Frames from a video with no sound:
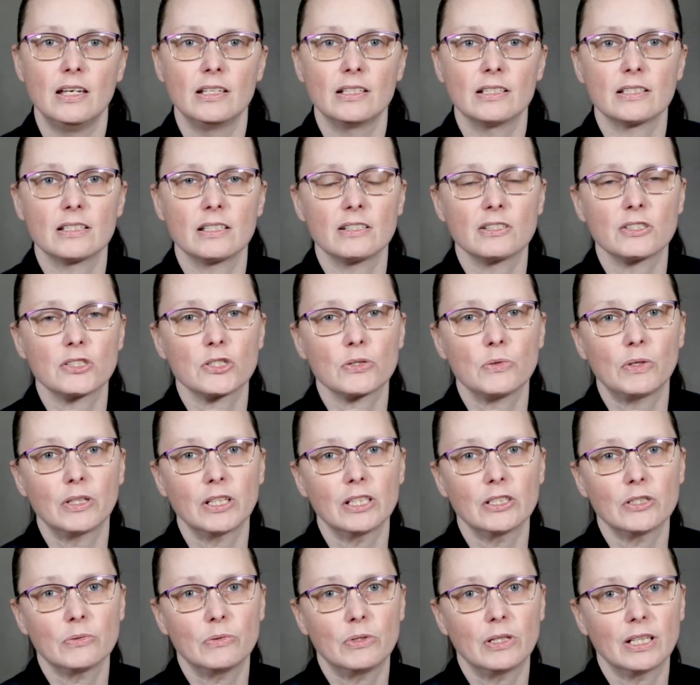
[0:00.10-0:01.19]
Since
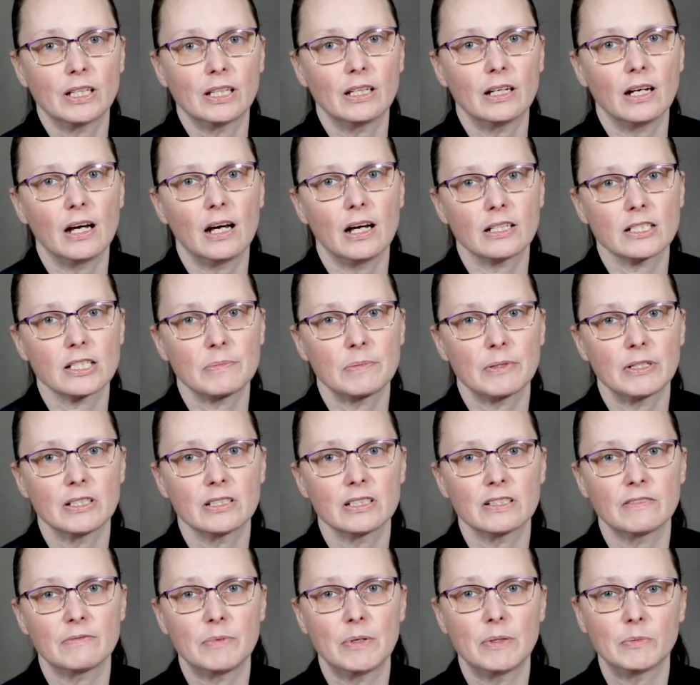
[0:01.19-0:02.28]
2020,
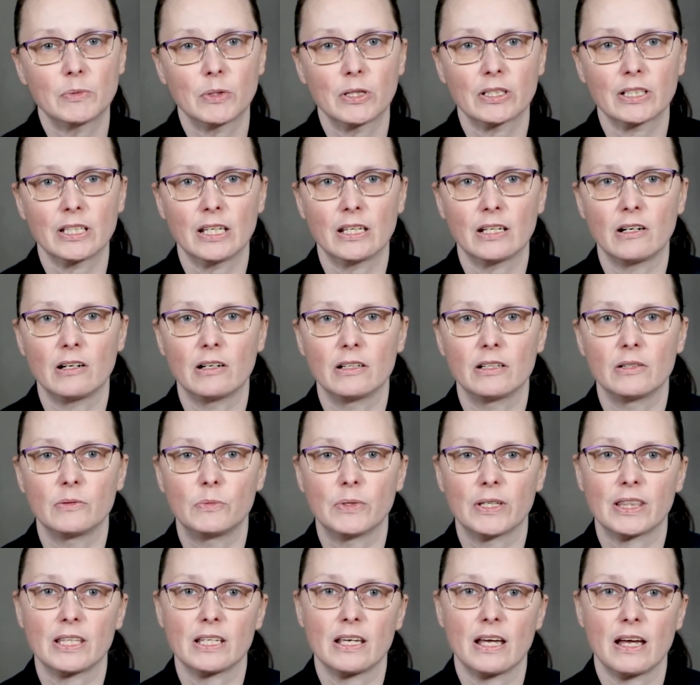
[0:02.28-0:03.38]
hospitals have been working
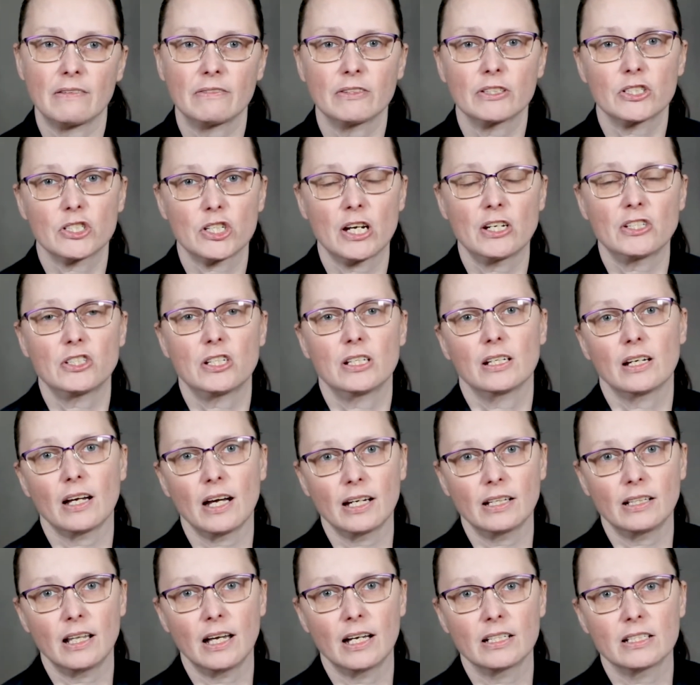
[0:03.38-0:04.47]
with the ever-changing
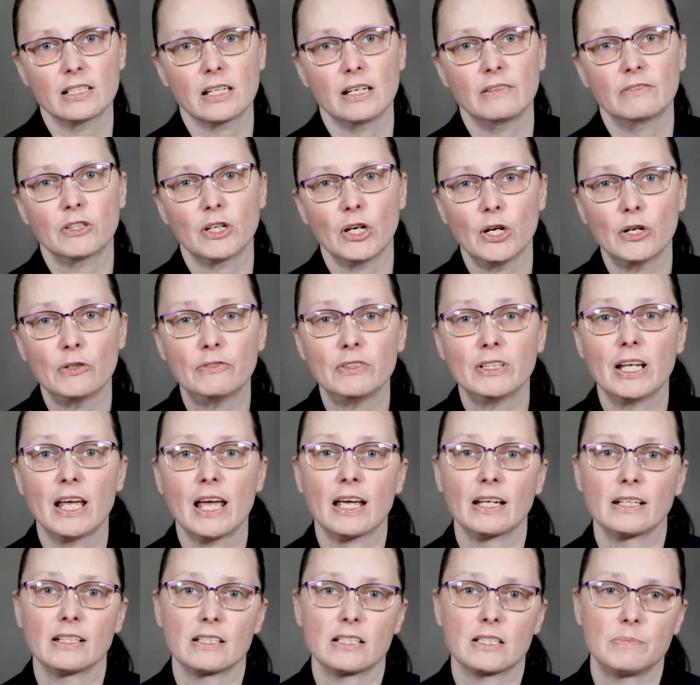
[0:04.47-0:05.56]
guidelines of COVID
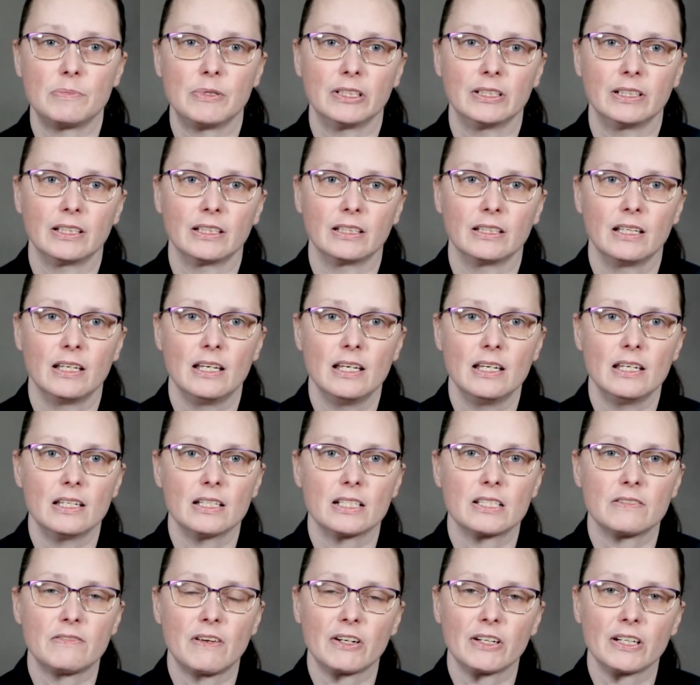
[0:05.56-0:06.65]
and its billing.
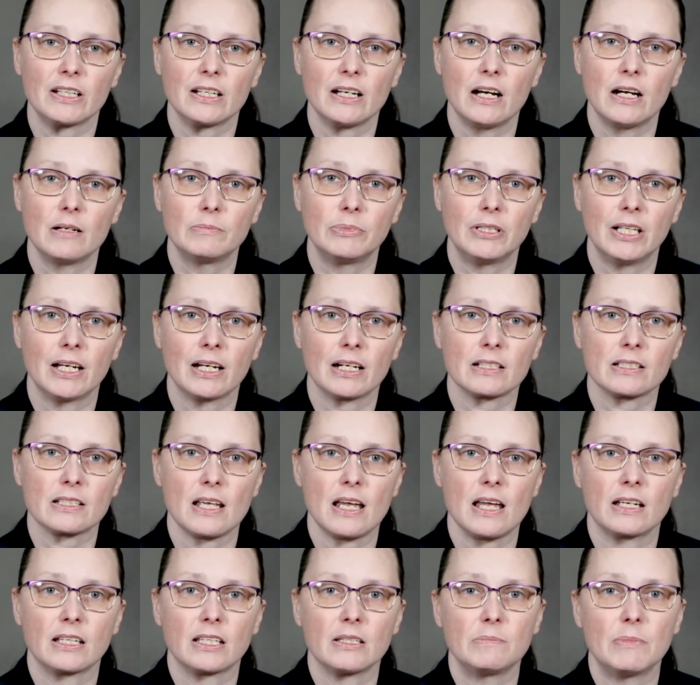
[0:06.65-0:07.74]
It's very complex
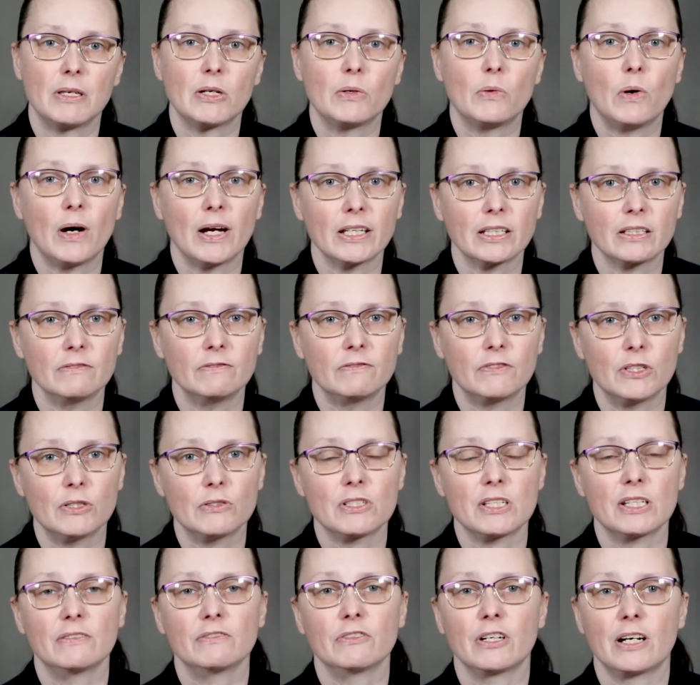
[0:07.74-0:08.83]
and can be quite
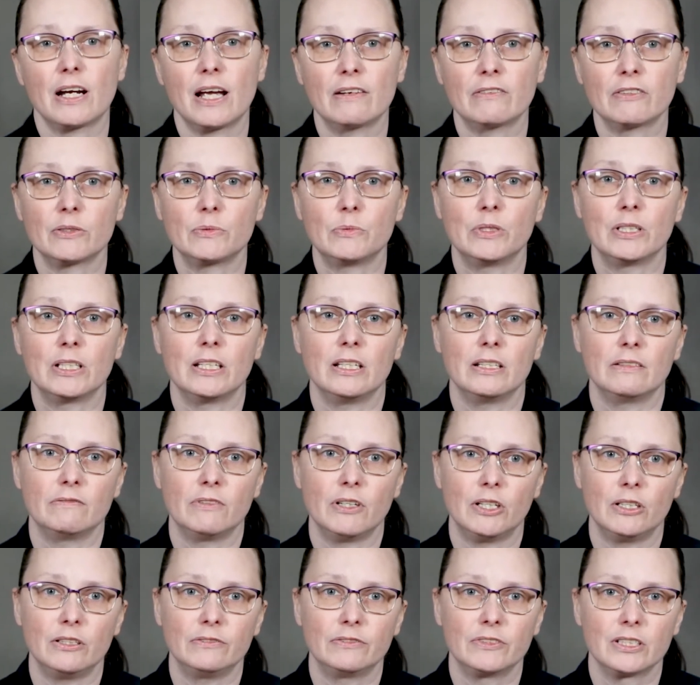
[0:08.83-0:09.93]
confusing for everyone
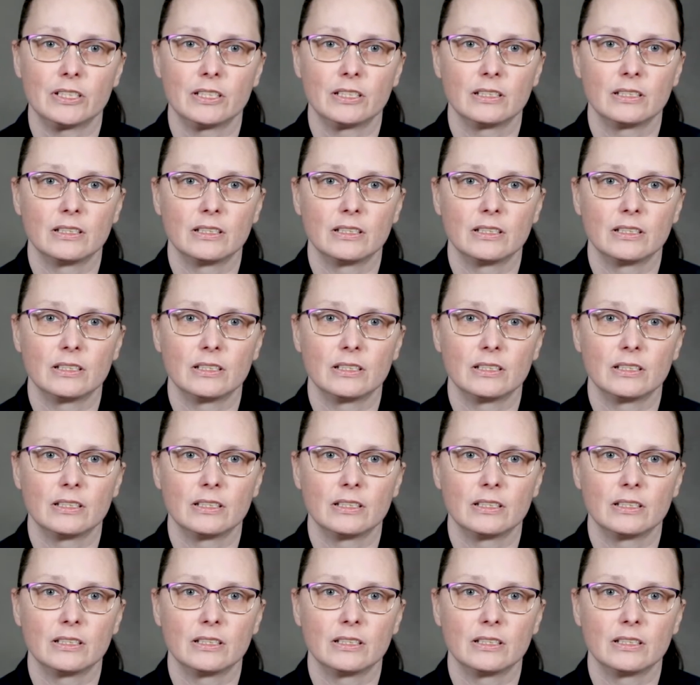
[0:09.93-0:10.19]
involved.